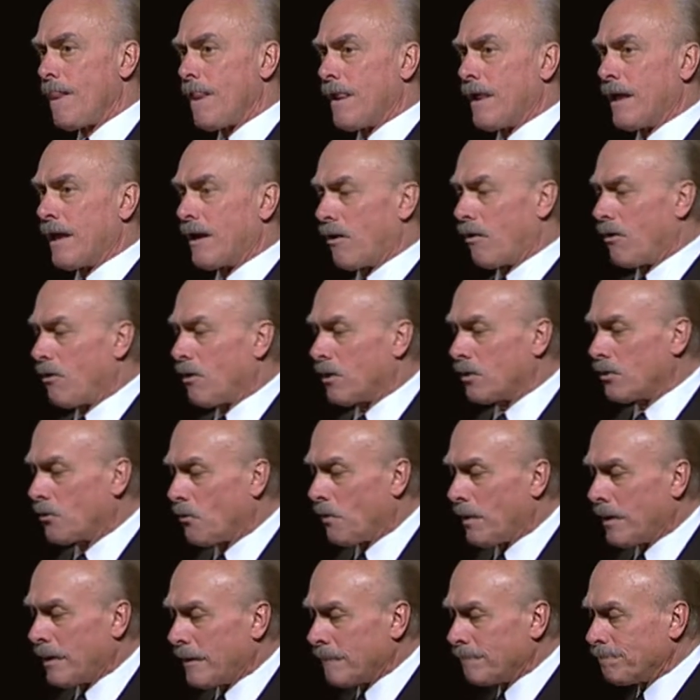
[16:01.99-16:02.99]
and along the
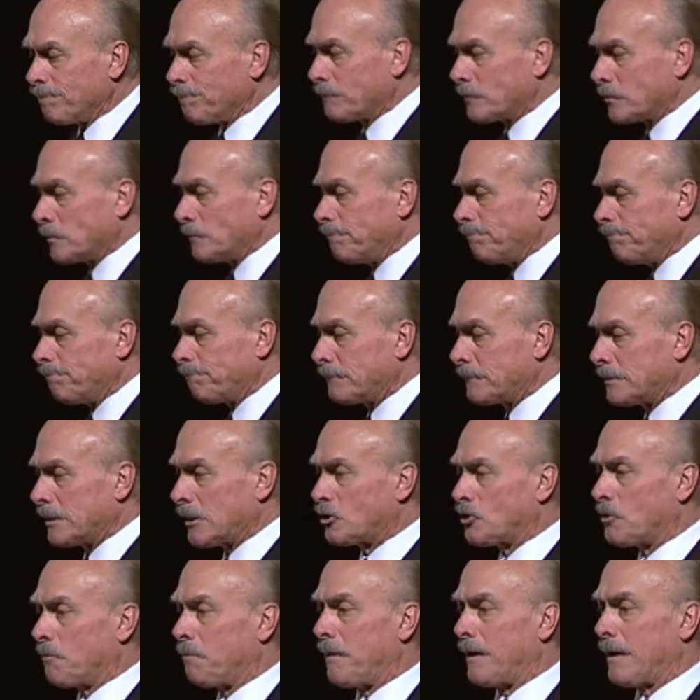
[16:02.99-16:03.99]
way,
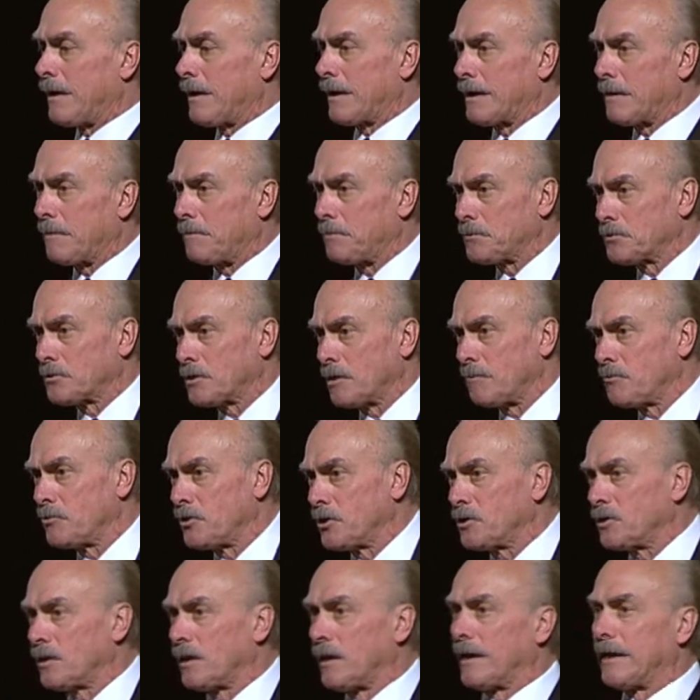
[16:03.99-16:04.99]
touch upon a couple
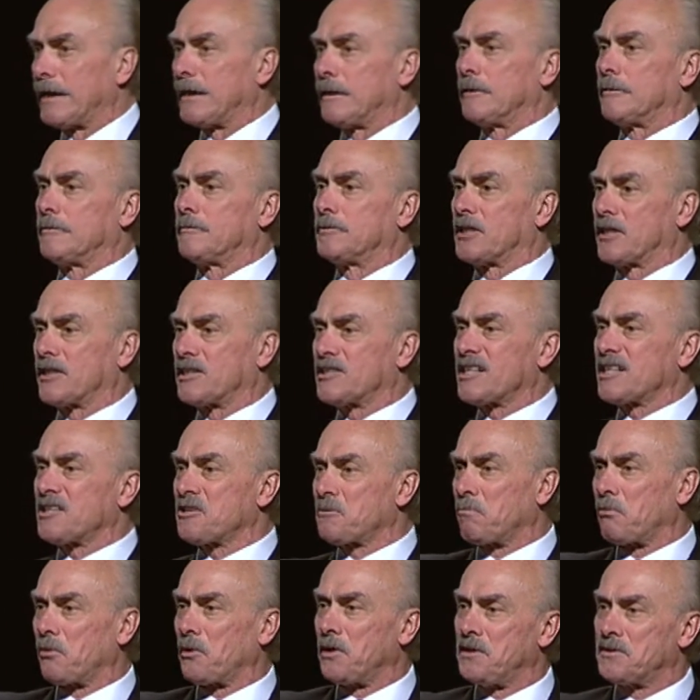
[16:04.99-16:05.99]
subjects like success
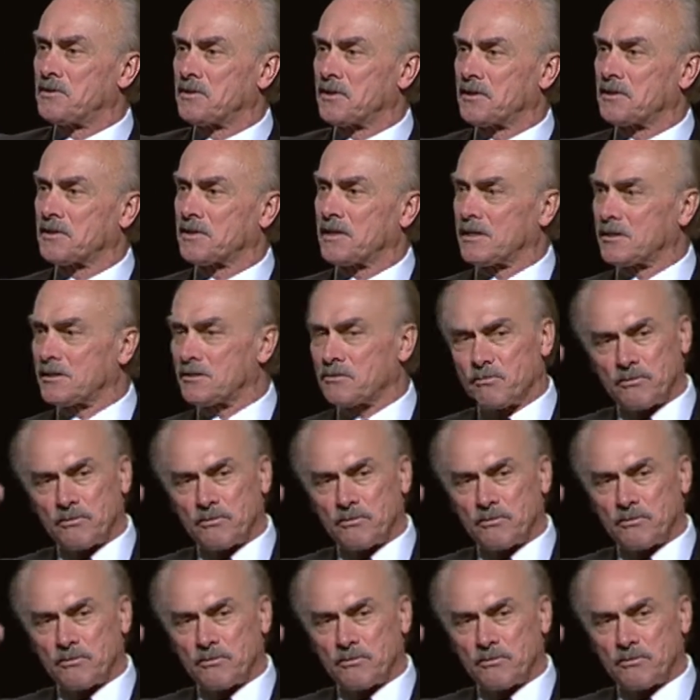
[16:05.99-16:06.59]
breeds success,